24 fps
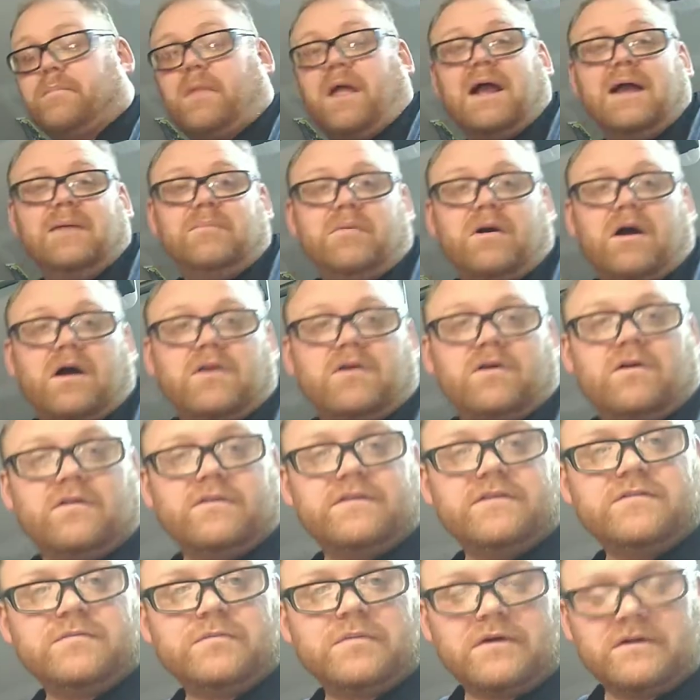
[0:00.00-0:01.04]
I bought all
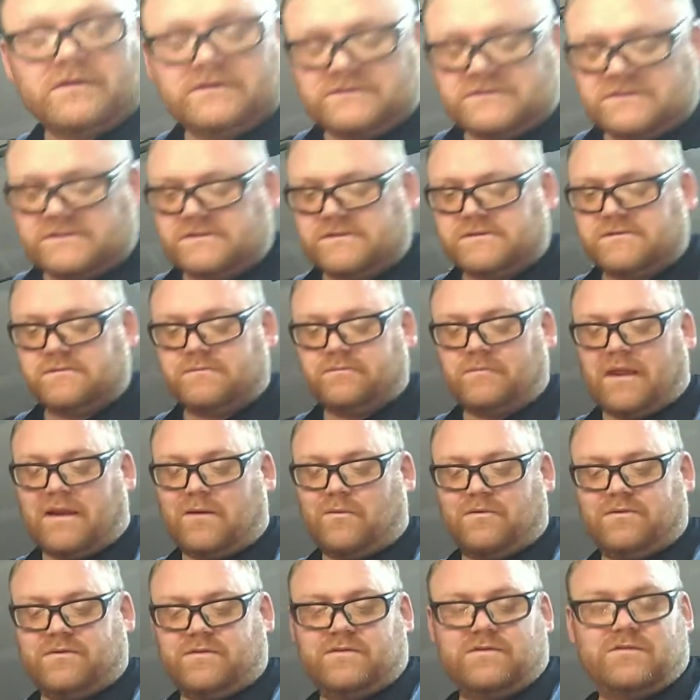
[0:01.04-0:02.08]
this parts. I
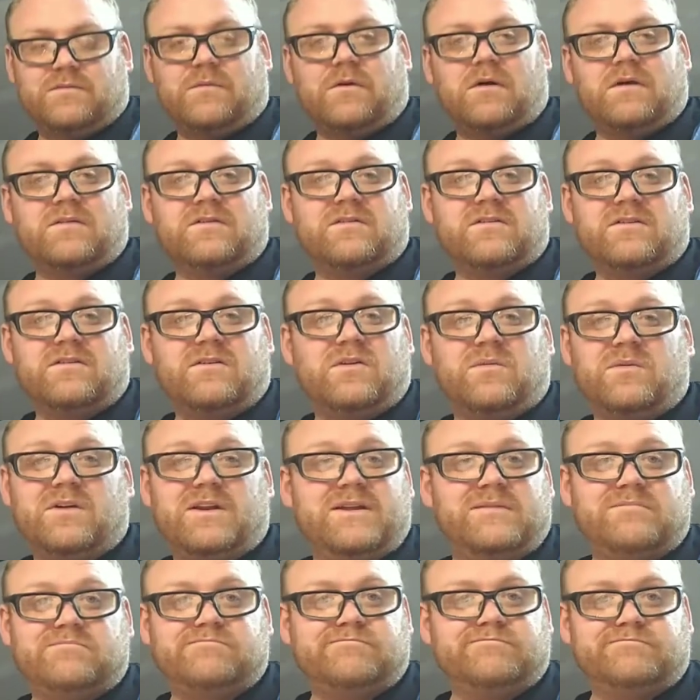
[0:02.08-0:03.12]
wasn't sponsored.
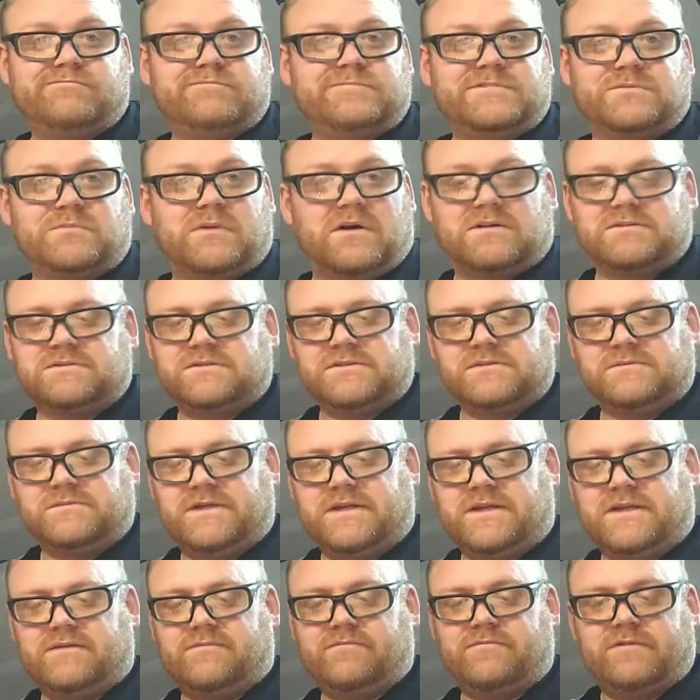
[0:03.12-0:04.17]
Nobody sponsored
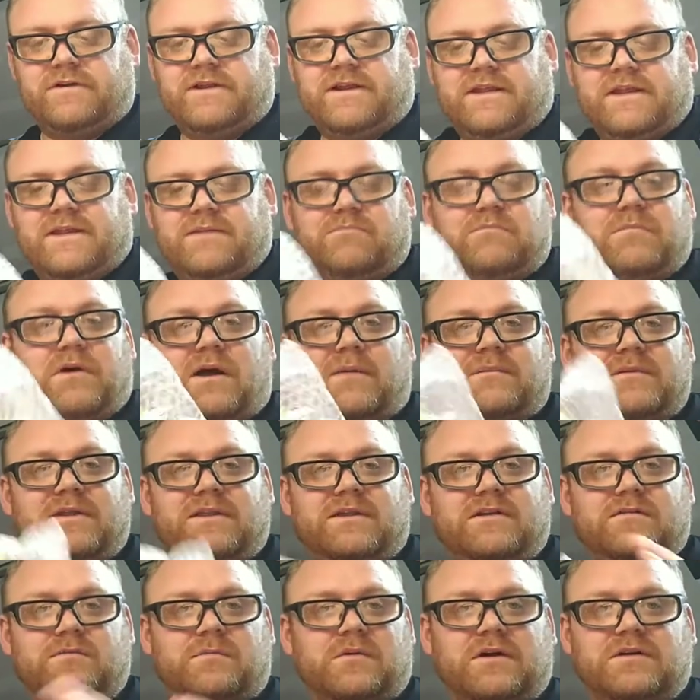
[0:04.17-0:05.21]
me and freaking bought me
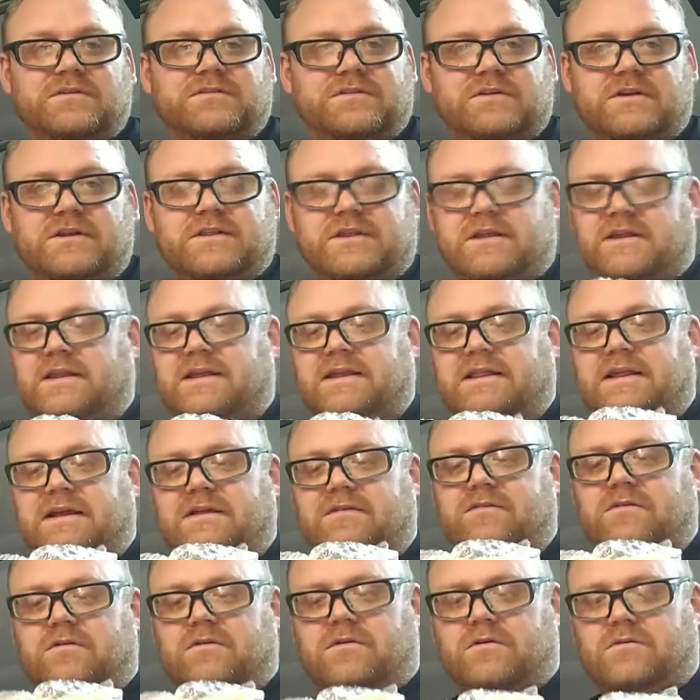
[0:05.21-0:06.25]
these parts or anything like that.
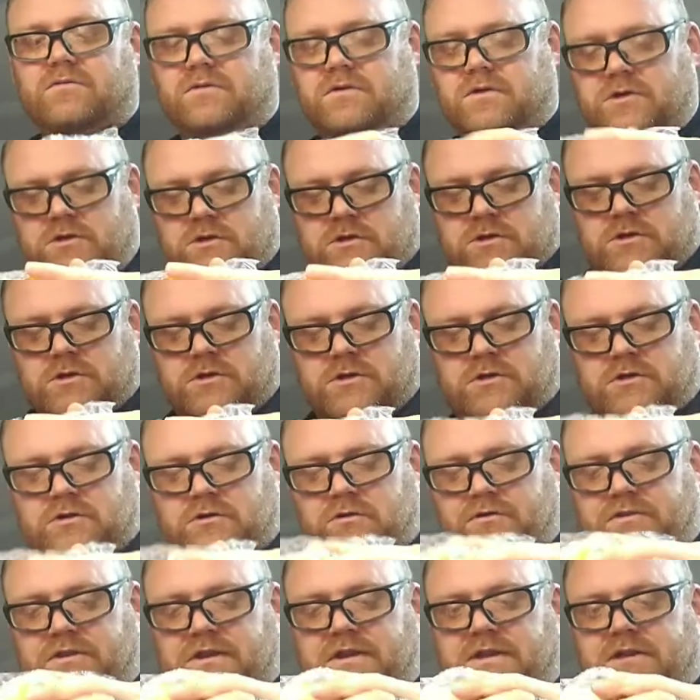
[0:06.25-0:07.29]
So
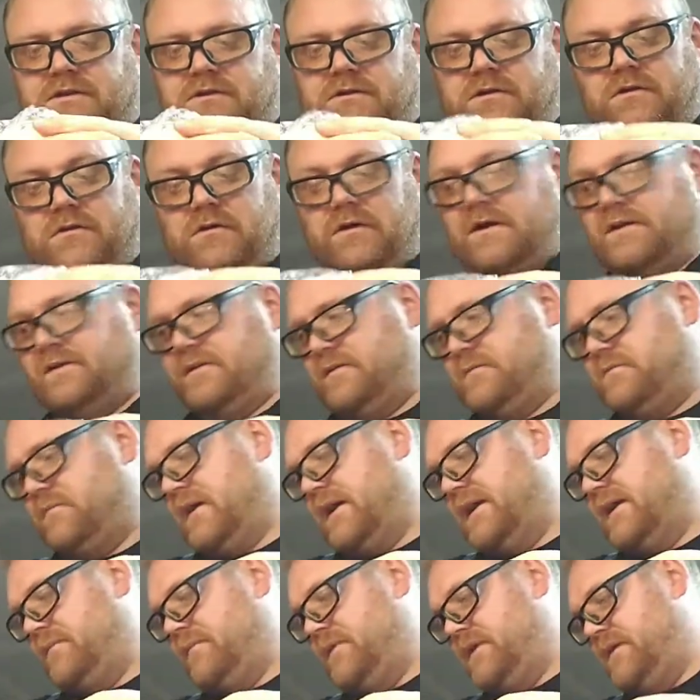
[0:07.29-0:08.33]
don't think you could go out and just
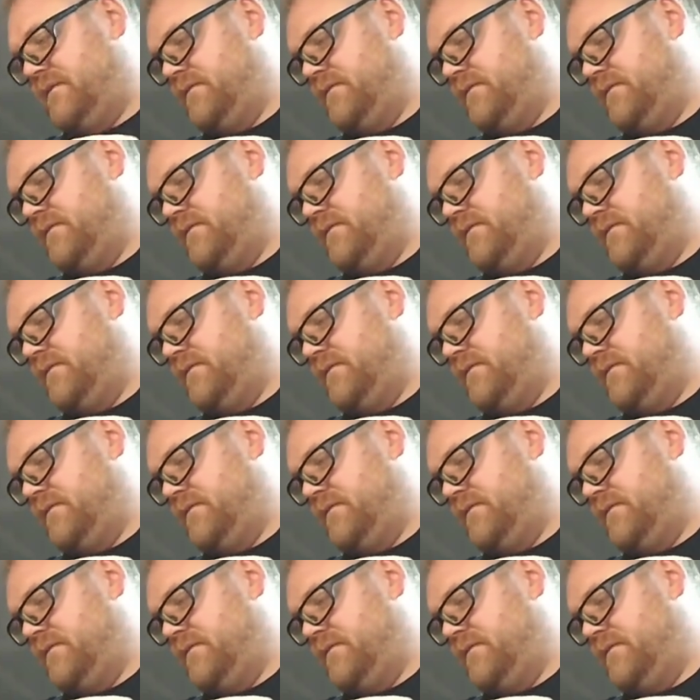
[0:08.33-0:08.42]
buy a mini